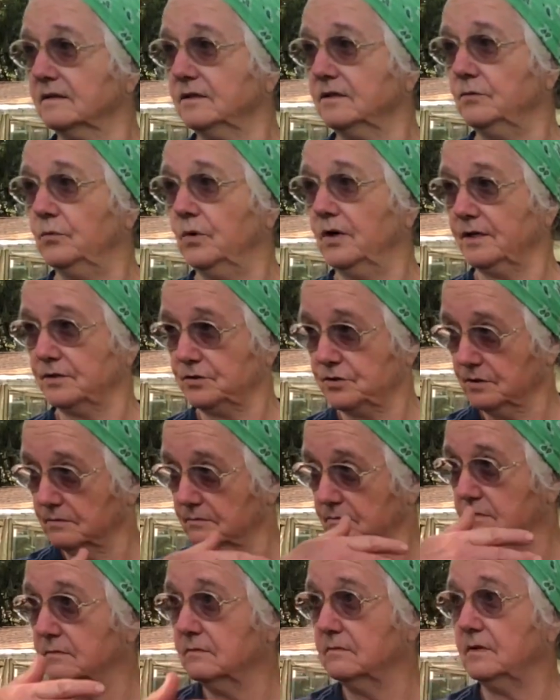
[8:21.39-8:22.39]
You want
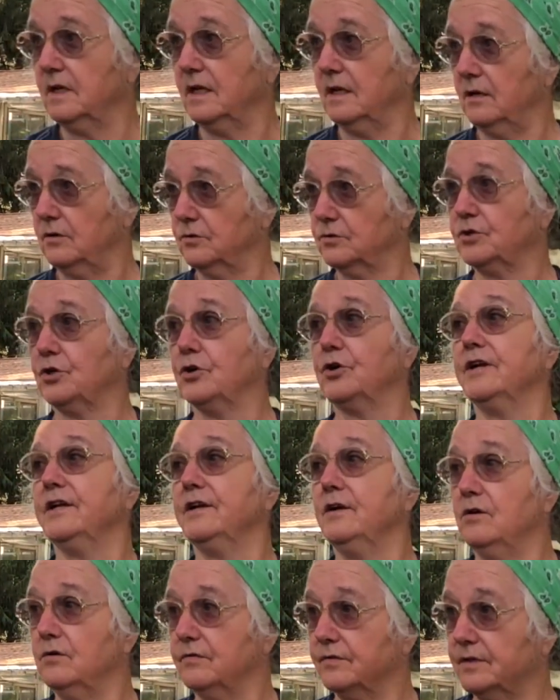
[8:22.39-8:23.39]
to, turn it
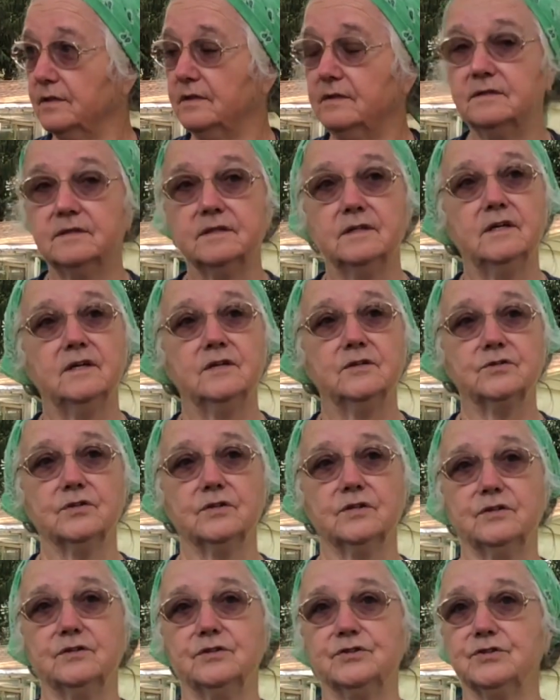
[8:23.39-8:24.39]
over so
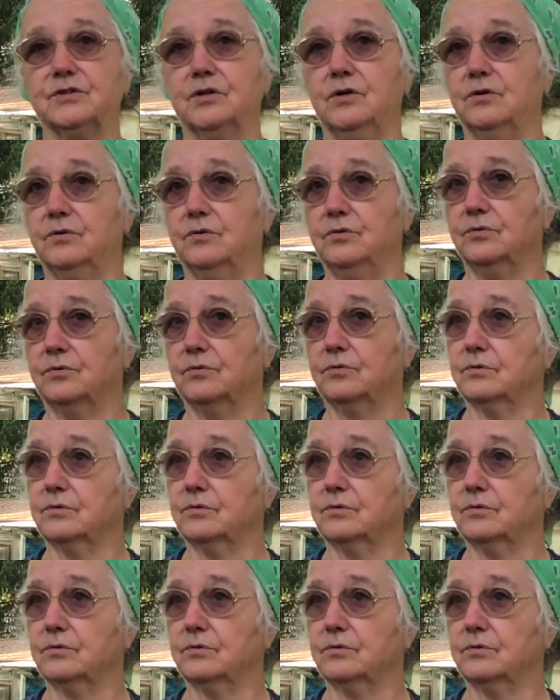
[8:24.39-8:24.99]
that there's no,